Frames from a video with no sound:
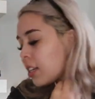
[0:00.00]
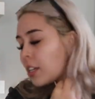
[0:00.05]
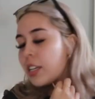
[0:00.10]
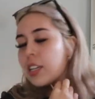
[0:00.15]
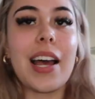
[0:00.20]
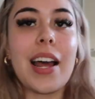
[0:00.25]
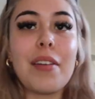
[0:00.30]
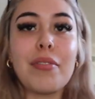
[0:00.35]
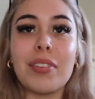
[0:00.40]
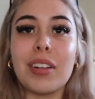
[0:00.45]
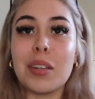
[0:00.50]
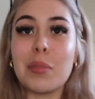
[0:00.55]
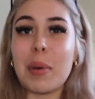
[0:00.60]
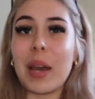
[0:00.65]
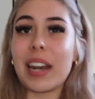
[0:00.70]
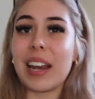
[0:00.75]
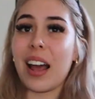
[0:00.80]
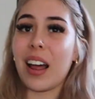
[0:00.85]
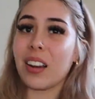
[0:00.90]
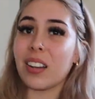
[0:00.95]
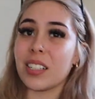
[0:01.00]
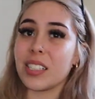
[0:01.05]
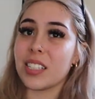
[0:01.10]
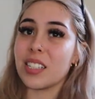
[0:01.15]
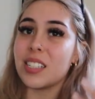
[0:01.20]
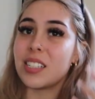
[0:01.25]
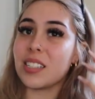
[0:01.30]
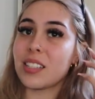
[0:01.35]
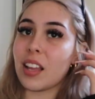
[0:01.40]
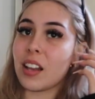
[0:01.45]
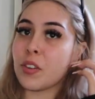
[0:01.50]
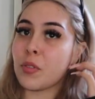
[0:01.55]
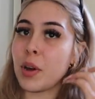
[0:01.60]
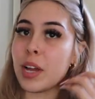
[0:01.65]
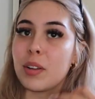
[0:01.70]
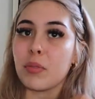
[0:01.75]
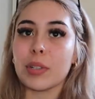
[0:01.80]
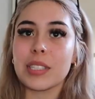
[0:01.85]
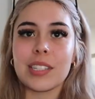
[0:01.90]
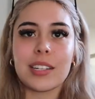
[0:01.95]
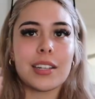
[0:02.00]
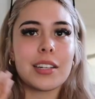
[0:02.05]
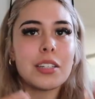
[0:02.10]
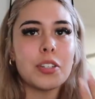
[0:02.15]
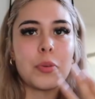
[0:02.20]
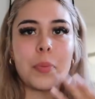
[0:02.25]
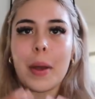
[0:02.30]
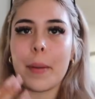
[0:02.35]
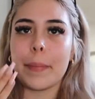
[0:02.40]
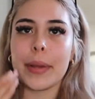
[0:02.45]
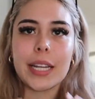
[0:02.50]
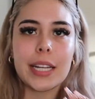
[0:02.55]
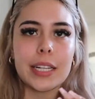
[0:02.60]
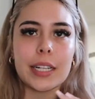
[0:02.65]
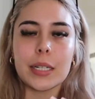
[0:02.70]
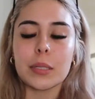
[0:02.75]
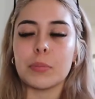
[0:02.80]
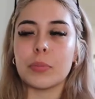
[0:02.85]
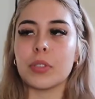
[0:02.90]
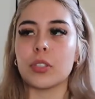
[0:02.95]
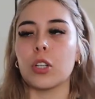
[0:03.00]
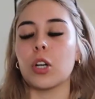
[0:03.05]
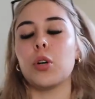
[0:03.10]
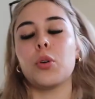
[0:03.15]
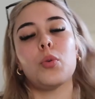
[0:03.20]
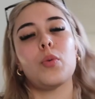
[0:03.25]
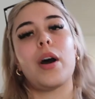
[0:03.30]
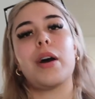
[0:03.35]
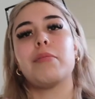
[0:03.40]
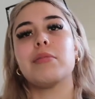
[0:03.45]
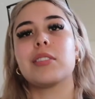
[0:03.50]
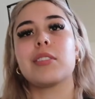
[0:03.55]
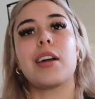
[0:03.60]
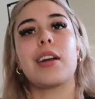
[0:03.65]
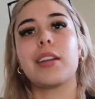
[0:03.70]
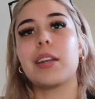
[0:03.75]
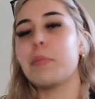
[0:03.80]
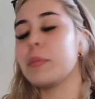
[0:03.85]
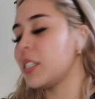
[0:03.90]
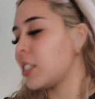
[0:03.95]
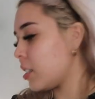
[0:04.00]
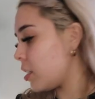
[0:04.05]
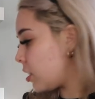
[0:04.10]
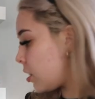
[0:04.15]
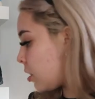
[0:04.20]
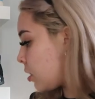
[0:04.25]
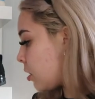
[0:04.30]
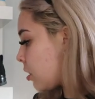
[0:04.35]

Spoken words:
I have really bad allergies. I know I wasn't gonna do my makeup, so I was like, let me just